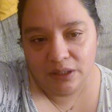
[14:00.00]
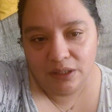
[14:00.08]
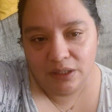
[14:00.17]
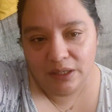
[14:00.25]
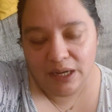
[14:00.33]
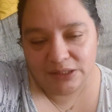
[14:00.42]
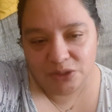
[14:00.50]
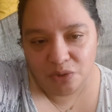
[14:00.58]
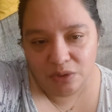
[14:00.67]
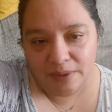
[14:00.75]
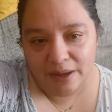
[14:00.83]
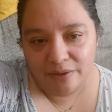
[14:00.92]
And I told
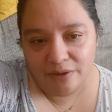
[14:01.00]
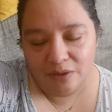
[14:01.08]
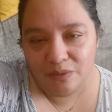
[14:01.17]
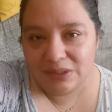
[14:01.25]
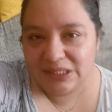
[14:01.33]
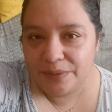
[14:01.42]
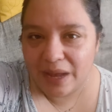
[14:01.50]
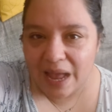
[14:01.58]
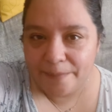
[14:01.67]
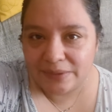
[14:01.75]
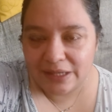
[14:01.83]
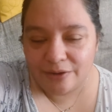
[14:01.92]
him, I don't know. We'll see what
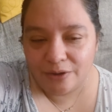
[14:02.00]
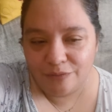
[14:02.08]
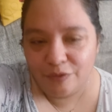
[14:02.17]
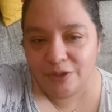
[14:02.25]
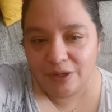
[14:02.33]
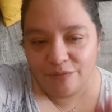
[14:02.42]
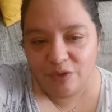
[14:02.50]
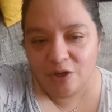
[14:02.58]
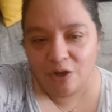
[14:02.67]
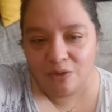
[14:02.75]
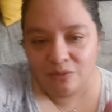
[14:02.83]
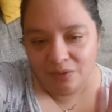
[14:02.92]
happens. I don't know. If we
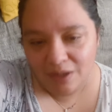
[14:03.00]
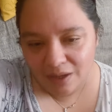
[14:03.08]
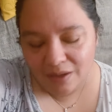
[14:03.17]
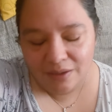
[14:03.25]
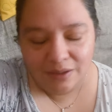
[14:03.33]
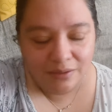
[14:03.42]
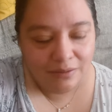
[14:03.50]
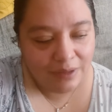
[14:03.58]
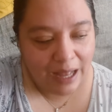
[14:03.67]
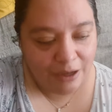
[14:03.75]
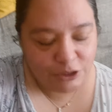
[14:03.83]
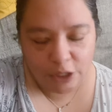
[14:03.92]
go,
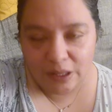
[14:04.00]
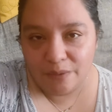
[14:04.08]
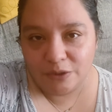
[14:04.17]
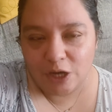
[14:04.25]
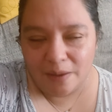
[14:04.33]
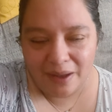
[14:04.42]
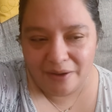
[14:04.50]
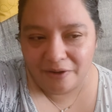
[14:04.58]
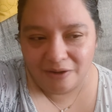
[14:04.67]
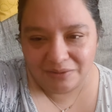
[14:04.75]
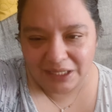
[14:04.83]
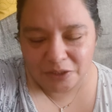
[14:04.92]
I'll share that with y'all. I don't
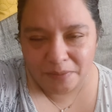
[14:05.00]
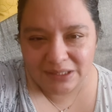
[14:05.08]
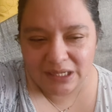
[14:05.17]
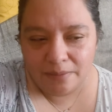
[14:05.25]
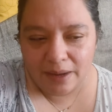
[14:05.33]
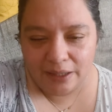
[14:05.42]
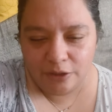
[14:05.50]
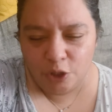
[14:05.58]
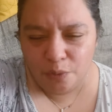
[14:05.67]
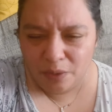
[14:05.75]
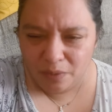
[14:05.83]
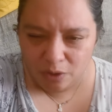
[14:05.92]
know. I told my son, I'm like, you
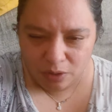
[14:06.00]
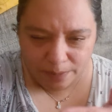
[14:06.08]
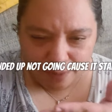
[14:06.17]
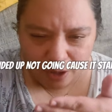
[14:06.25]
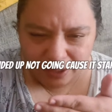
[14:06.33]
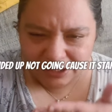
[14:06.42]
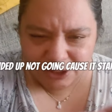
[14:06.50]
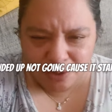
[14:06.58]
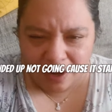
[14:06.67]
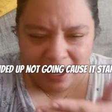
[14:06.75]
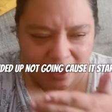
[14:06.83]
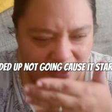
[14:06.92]
really want to go to the park? It's too
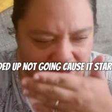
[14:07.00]
hot.